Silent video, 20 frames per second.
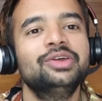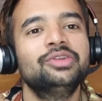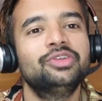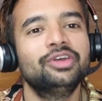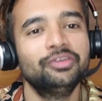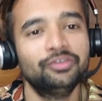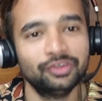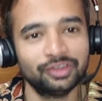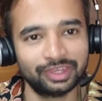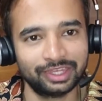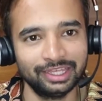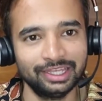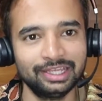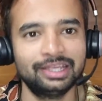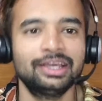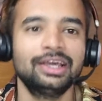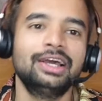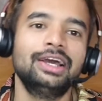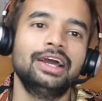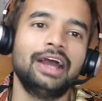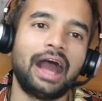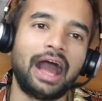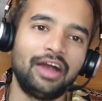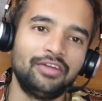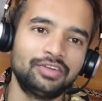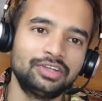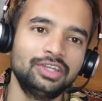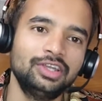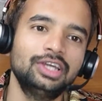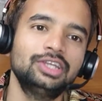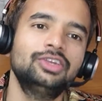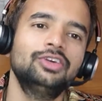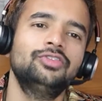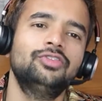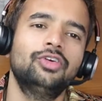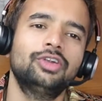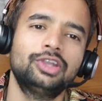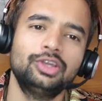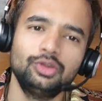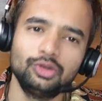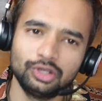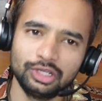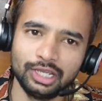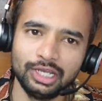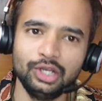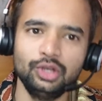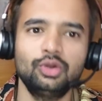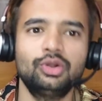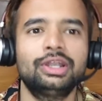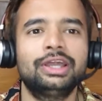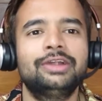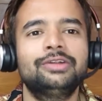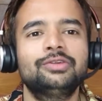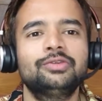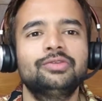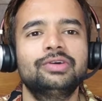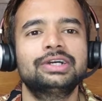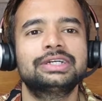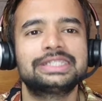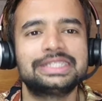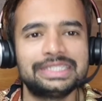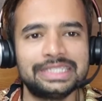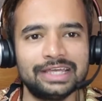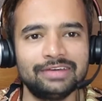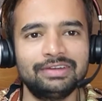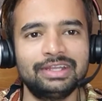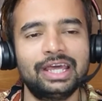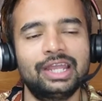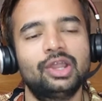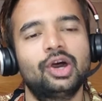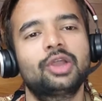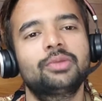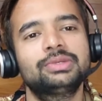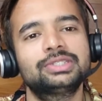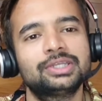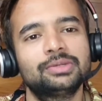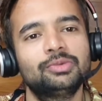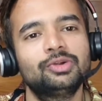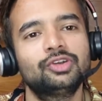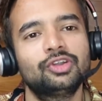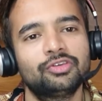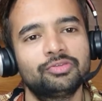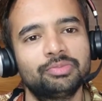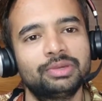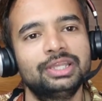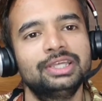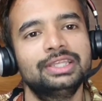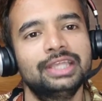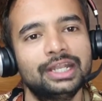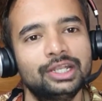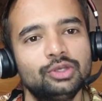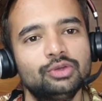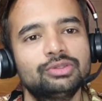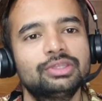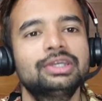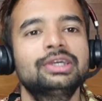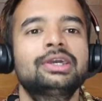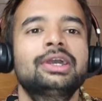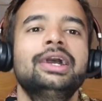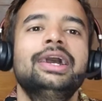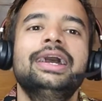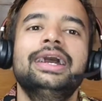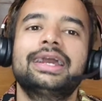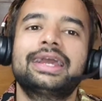so if you think after the age of 40 you really don't have to work save an enormous amount of money that you think